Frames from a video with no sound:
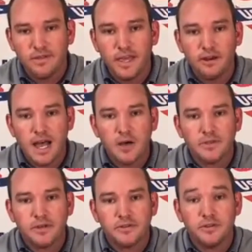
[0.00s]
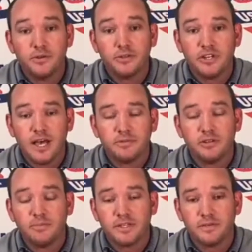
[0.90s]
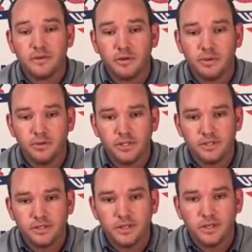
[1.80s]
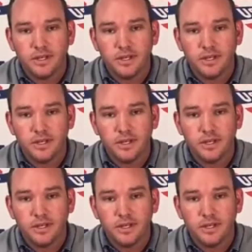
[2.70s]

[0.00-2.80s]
They are out there to do the job to the best of their abilities.